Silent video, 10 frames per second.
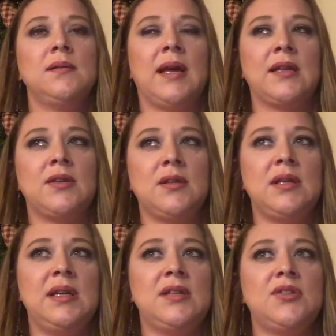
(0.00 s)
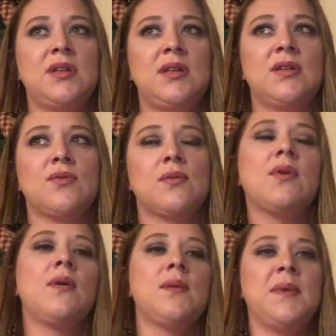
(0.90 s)
like do the dishes or
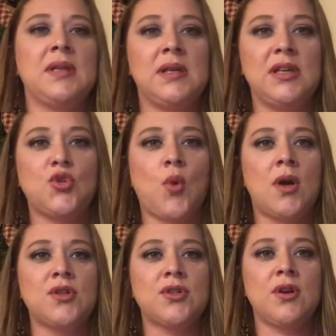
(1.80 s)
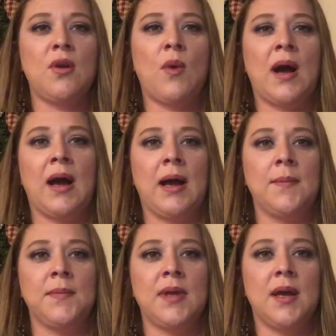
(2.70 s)
throw them in the dishwasher while
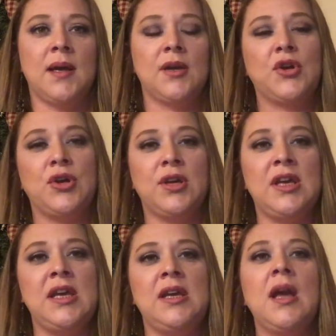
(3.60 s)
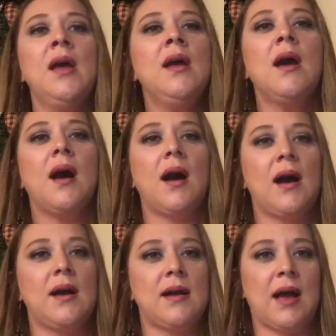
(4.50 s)
I'm cooking,
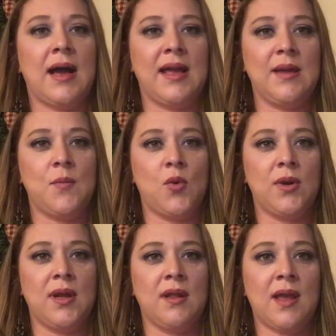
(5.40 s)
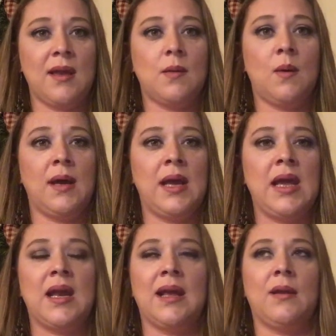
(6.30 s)
I get more done that
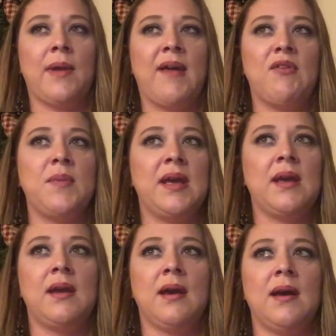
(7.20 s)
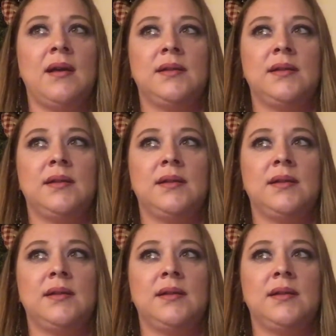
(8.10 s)
way, and I don't have a big